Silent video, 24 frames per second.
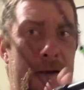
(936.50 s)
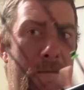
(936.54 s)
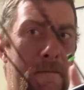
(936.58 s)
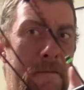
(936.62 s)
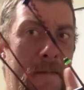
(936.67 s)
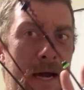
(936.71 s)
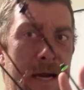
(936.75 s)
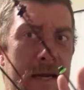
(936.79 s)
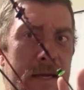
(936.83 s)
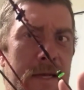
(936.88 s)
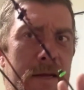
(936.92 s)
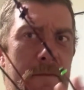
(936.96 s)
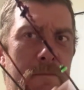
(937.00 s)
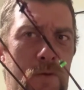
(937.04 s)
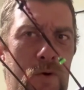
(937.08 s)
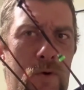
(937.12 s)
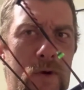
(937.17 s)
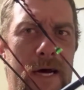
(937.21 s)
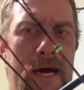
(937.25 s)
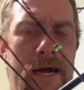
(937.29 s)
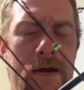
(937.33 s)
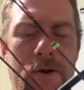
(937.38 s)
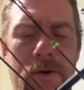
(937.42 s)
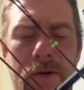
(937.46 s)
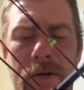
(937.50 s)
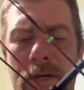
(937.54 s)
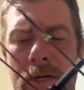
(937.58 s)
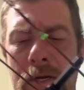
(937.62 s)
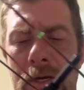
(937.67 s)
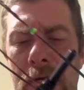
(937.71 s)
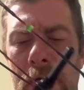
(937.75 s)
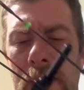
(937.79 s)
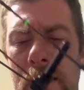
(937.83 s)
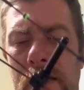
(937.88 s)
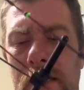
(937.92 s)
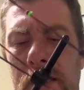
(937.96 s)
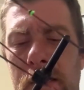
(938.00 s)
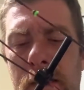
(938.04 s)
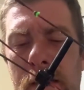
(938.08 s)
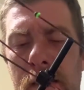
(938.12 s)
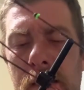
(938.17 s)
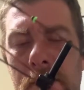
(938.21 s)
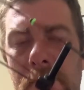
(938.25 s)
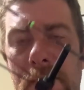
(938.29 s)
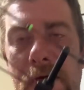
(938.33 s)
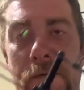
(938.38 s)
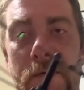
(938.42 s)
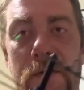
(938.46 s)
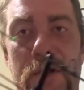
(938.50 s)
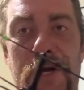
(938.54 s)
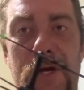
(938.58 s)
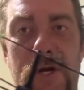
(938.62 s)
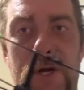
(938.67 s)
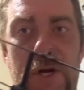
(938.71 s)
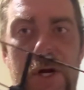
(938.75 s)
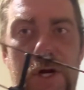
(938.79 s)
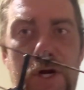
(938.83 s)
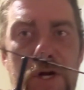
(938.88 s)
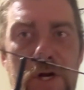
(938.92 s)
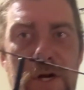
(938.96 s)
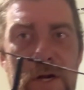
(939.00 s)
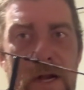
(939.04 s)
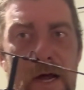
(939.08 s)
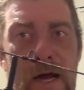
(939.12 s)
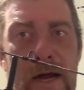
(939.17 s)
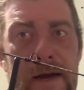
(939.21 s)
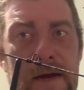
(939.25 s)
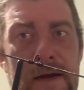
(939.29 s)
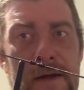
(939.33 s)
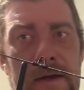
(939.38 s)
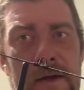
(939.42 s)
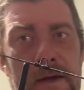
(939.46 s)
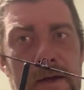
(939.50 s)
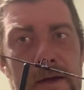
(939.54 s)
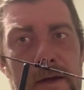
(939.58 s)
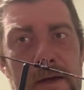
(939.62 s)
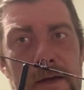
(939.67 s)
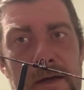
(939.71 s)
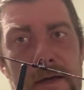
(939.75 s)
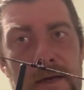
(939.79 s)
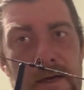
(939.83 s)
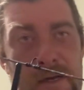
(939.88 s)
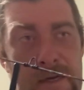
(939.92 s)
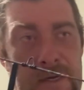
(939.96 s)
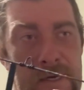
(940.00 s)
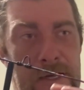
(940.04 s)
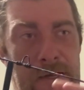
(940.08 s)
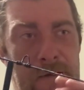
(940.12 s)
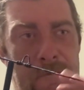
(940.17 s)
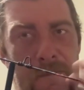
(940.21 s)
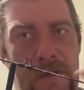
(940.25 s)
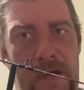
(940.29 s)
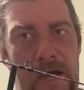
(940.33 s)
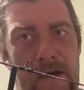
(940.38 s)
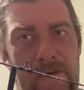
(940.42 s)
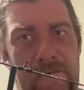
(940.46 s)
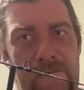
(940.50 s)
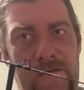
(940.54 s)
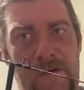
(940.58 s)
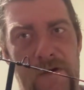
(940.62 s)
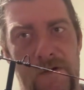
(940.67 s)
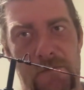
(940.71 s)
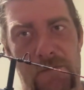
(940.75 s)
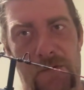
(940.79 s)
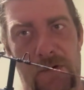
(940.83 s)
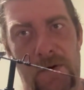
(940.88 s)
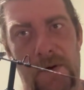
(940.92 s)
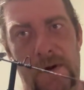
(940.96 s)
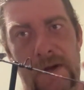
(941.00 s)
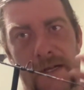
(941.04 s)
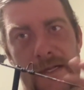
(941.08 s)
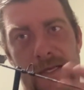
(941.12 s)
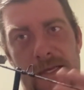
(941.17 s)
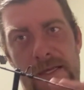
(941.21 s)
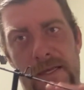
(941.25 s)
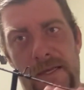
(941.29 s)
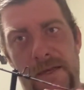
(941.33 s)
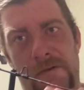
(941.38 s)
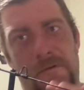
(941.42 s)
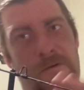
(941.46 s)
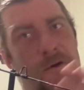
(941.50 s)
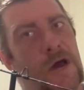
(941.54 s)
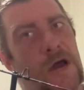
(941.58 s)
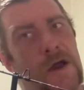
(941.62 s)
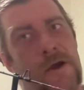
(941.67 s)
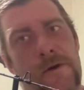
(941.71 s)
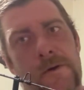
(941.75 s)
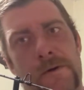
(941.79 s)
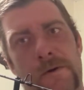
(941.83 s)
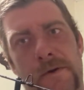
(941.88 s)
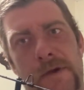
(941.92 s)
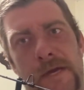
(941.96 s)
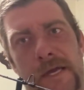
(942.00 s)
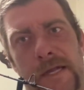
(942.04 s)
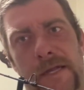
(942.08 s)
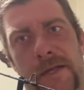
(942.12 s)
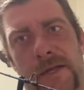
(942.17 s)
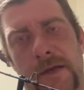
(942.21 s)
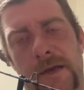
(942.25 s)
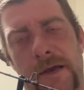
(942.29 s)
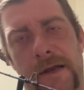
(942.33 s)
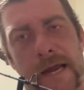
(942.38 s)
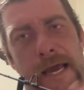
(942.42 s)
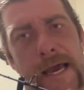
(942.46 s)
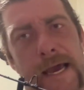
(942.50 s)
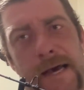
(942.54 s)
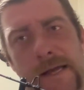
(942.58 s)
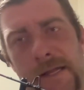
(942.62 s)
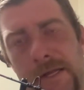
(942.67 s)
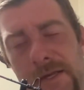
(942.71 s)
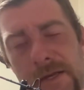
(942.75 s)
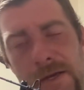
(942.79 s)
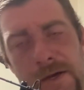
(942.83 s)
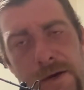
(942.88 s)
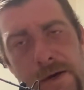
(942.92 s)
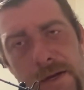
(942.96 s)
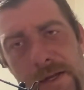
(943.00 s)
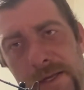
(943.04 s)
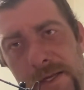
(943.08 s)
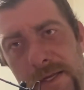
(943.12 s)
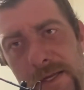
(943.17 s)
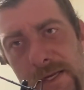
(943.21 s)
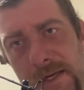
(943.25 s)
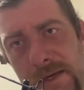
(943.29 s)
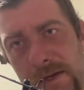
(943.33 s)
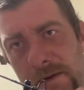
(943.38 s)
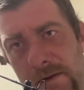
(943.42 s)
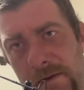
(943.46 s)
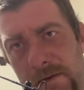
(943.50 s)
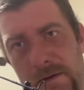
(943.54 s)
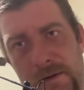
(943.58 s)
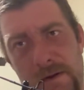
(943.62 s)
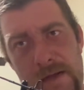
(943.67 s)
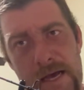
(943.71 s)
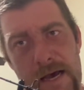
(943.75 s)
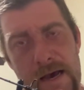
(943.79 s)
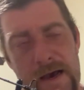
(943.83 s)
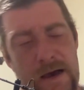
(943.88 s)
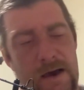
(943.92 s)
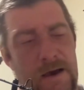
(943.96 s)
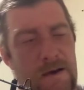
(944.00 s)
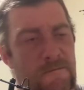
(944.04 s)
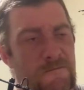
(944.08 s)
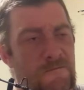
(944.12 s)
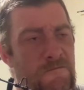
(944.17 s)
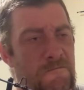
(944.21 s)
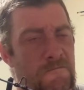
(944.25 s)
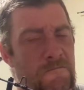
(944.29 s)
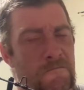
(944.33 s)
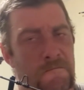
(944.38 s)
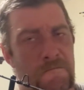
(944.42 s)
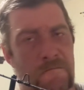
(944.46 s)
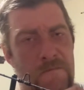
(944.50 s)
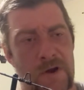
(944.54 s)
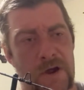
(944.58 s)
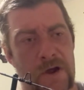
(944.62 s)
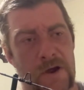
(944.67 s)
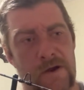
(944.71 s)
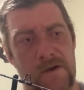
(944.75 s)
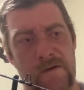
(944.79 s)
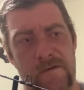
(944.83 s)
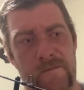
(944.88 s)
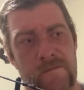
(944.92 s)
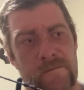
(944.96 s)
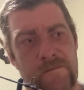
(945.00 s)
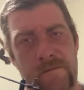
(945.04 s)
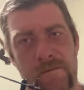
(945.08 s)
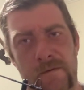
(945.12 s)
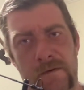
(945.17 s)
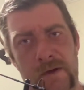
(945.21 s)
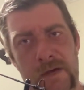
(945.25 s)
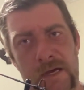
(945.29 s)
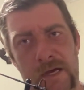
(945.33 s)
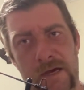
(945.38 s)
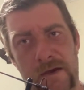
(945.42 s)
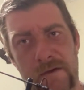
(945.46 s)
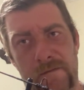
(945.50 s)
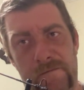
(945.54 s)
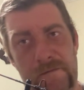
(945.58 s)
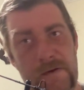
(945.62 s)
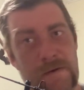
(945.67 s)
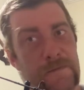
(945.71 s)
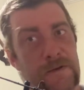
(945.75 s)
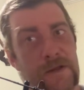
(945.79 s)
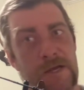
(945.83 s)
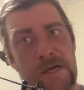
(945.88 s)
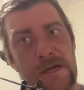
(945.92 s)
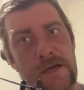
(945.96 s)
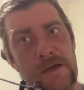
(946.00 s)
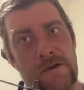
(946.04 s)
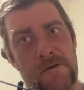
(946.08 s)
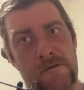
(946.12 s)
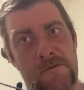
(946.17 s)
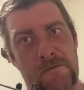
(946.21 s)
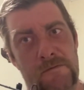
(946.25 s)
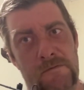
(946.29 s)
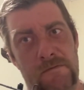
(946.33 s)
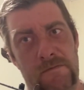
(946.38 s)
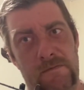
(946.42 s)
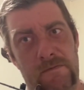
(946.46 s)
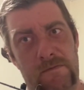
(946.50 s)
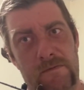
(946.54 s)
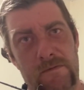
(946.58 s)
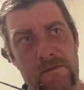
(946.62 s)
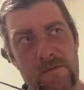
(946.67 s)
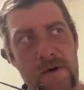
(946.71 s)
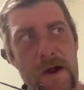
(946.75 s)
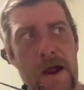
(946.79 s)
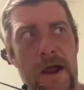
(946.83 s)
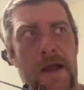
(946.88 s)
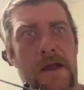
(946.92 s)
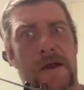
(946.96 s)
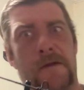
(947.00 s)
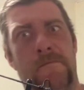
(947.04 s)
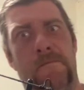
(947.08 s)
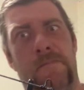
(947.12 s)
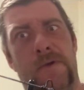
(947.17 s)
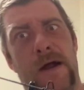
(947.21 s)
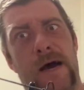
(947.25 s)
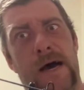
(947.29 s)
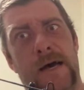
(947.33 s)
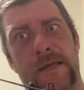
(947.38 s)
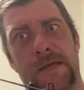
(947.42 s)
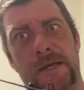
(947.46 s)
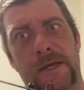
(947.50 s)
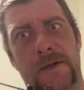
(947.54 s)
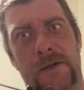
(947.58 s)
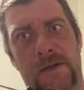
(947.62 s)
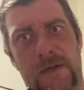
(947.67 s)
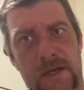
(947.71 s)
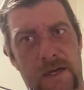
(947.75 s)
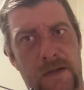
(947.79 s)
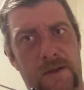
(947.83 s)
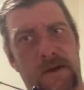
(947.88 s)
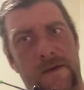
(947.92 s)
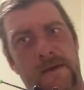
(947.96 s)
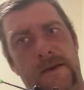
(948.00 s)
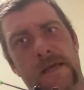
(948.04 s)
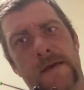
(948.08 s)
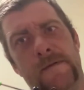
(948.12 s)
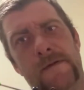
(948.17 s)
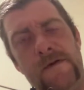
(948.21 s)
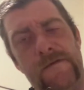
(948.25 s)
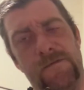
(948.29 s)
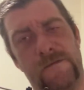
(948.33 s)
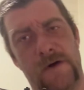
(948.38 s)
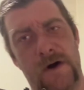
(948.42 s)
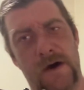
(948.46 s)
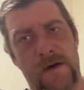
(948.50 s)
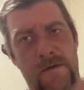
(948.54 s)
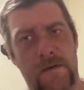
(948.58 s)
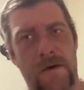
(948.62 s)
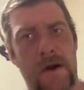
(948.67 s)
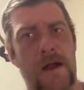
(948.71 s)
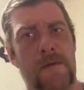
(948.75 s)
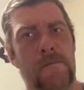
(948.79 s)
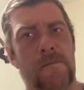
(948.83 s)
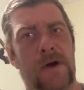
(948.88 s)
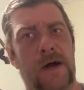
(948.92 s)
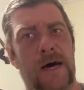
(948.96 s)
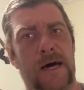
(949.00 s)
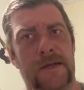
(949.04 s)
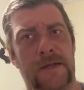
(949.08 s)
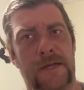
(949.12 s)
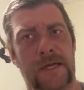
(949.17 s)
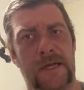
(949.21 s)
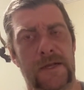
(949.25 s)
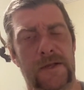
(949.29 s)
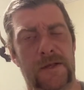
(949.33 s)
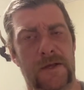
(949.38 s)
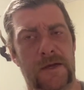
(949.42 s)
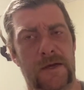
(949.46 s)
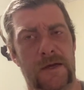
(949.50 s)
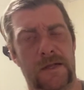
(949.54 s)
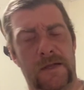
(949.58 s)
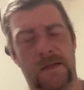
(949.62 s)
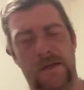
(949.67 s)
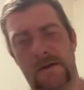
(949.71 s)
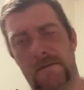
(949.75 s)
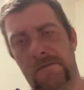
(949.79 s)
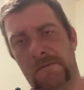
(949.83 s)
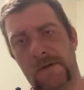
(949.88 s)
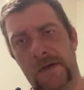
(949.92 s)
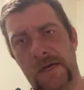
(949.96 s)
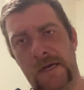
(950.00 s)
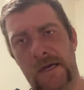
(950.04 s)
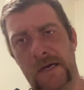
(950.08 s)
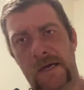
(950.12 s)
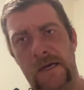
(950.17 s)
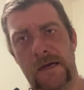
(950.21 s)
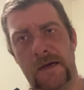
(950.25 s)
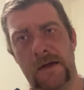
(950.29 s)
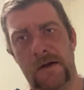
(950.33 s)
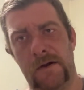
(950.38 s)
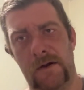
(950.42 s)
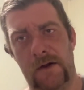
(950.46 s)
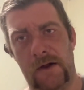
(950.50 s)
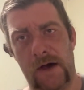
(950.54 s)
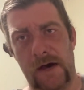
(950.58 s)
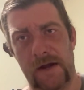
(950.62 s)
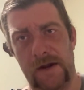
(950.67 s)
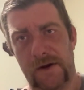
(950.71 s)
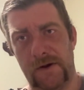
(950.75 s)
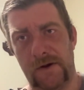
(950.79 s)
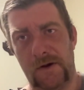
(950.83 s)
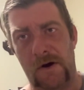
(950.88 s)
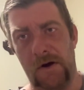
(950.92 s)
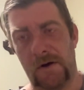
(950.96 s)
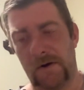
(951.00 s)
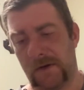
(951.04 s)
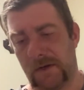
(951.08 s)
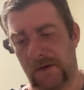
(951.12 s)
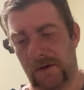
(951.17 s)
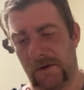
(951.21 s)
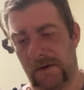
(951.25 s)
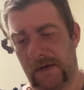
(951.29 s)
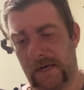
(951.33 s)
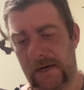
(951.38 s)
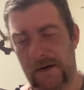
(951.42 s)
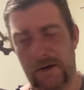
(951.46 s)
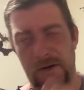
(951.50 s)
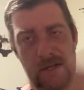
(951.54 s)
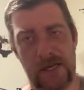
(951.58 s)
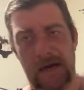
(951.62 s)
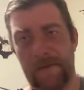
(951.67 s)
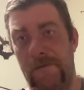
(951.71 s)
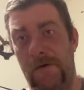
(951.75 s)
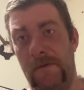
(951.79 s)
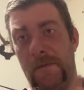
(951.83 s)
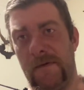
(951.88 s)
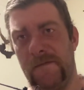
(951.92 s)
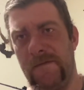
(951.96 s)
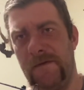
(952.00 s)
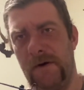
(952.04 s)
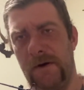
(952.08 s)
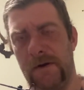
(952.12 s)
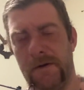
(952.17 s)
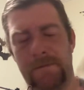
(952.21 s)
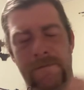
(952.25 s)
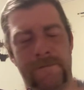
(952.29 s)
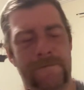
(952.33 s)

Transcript: makes it more dangerous. But if you're just shooting like, you know, field points, no insert outserts, no 50 grain brass inserts or 75 grain brass inserts and lighter knocks and all that kind of stuff, you'll be fine.